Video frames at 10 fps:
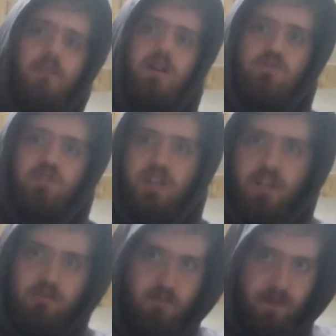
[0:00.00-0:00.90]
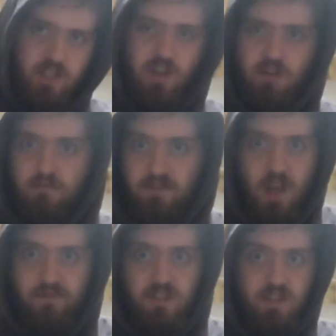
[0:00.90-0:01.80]
make sure you check it out on my channel if
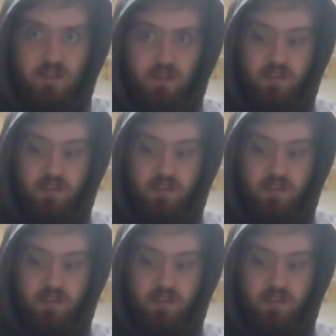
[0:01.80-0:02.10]
you haven't seen it